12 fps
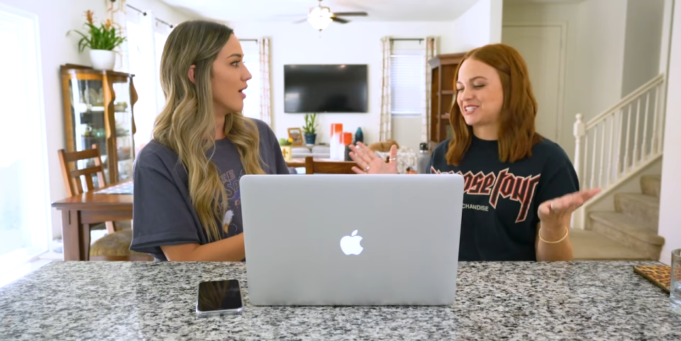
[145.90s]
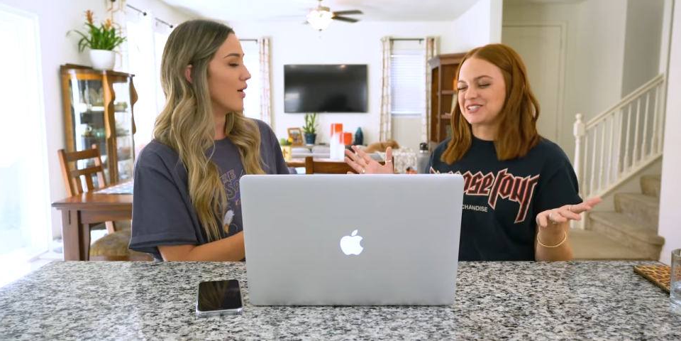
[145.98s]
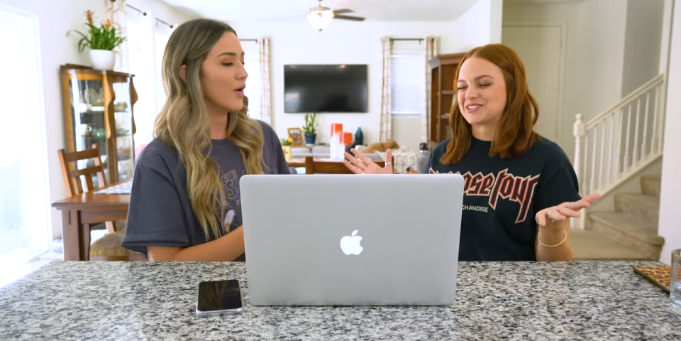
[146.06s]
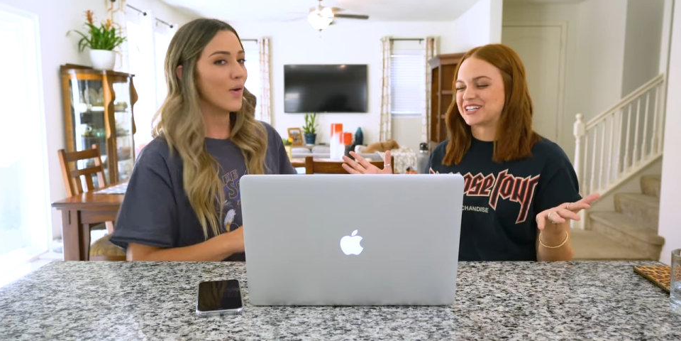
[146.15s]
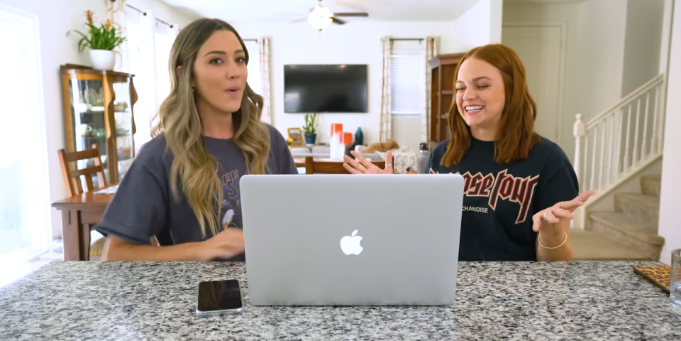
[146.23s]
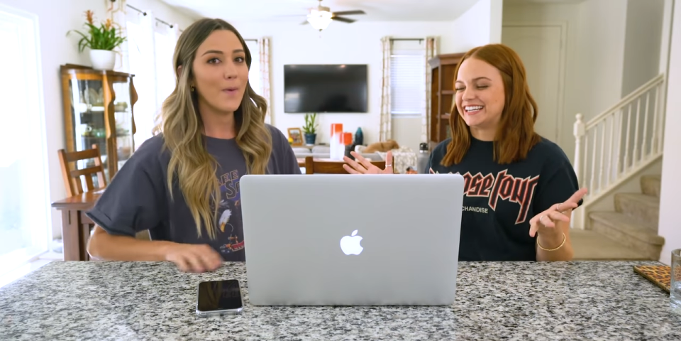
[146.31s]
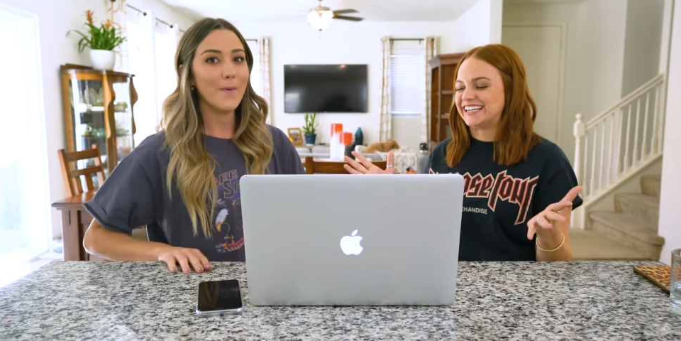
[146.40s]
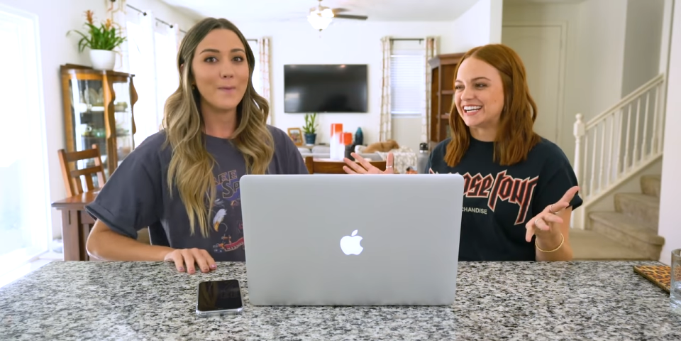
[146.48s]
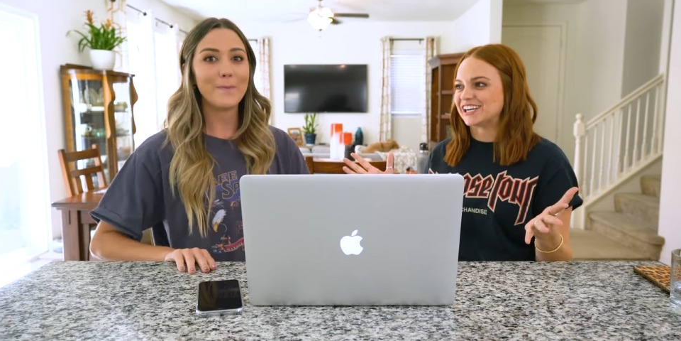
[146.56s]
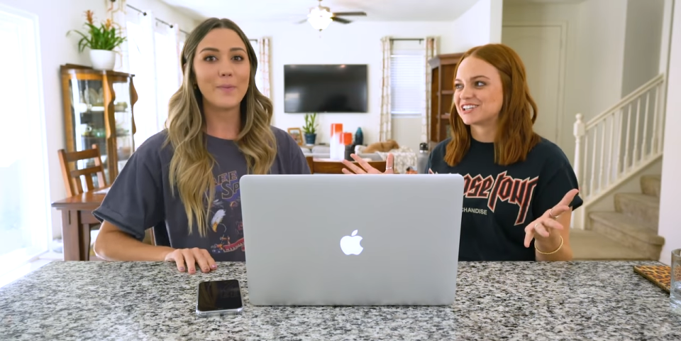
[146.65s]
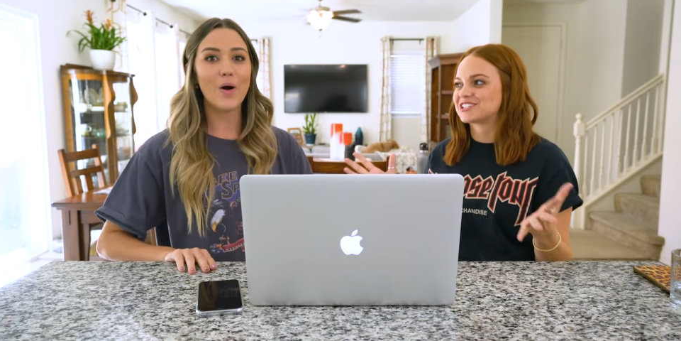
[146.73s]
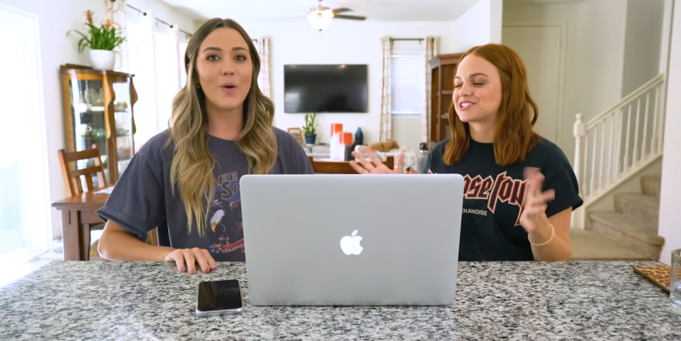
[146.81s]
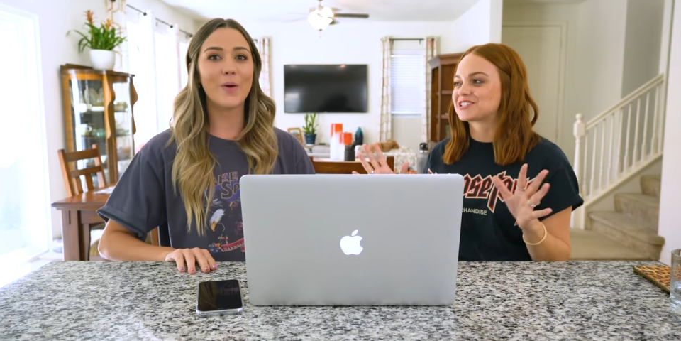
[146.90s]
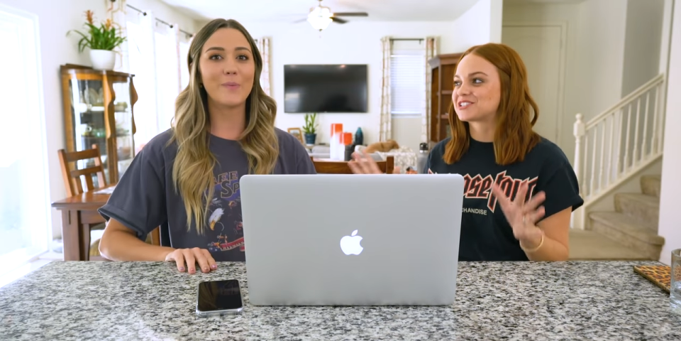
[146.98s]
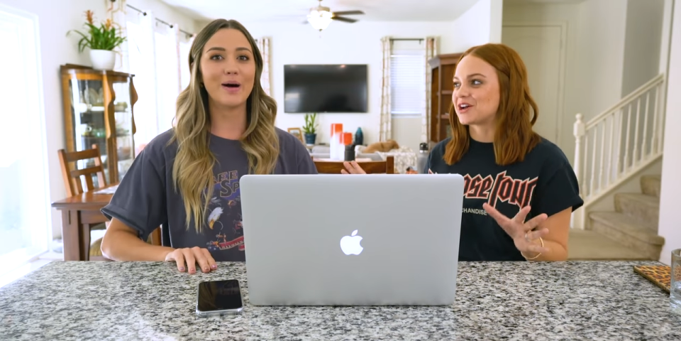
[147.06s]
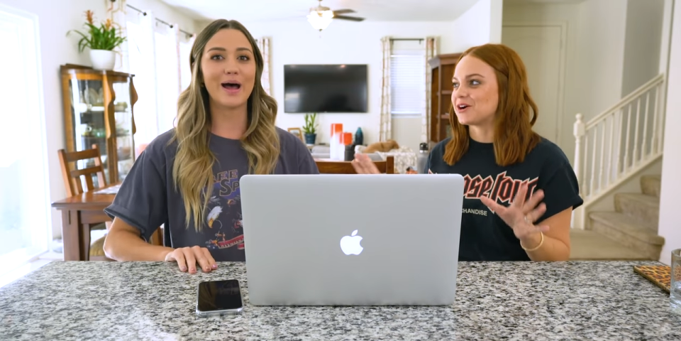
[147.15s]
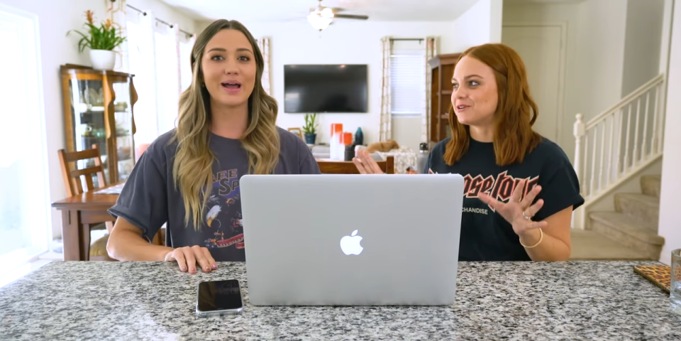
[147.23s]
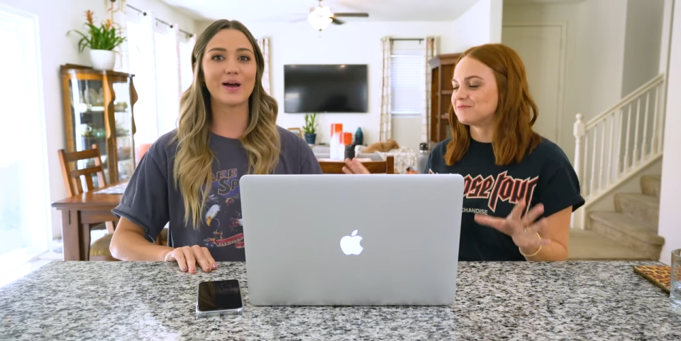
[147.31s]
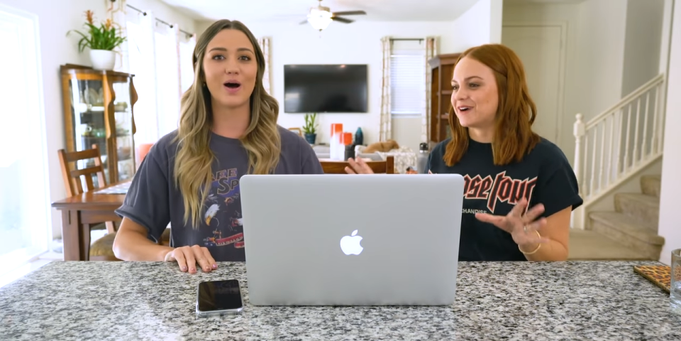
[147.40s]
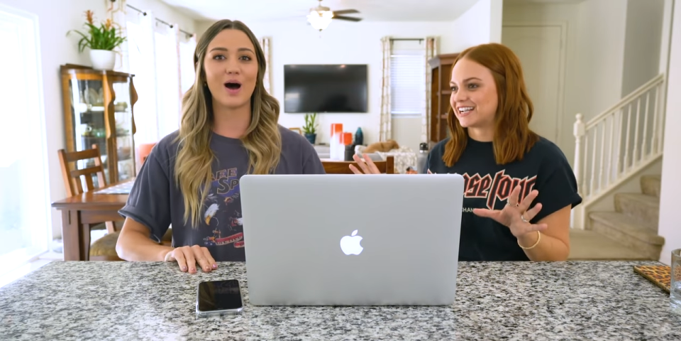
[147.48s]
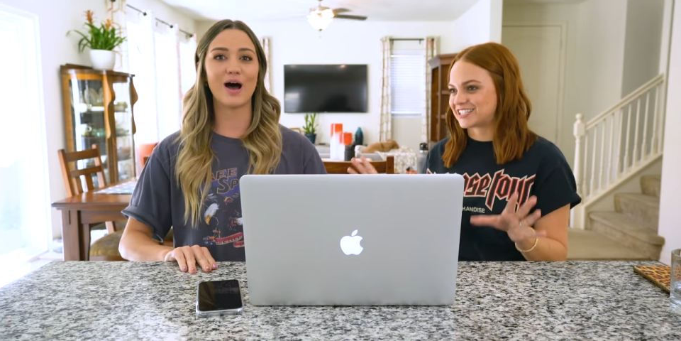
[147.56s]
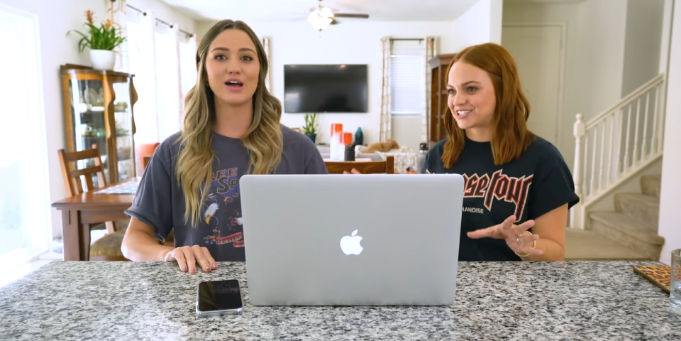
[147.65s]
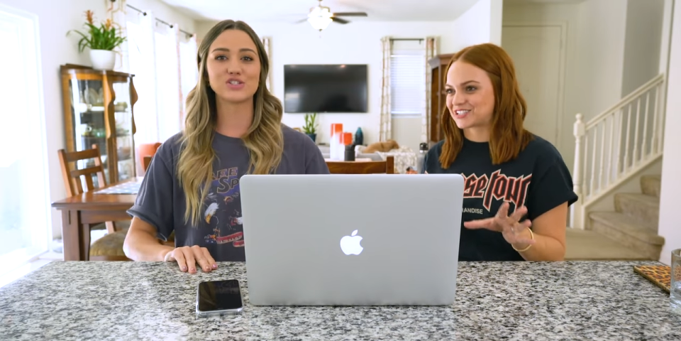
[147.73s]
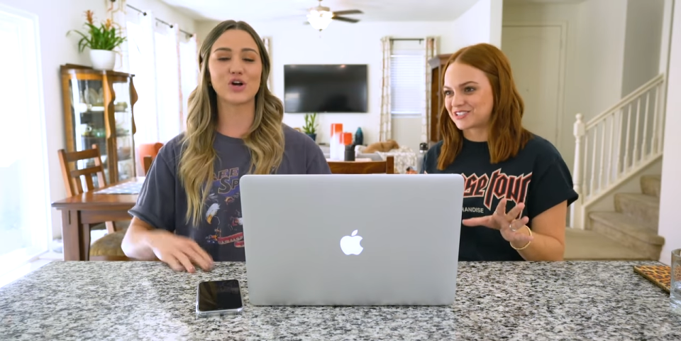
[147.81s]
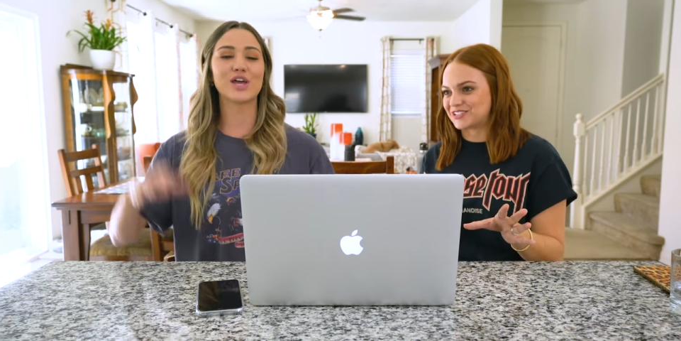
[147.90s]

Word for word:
Speaker 1: story here. Oh so my gosh.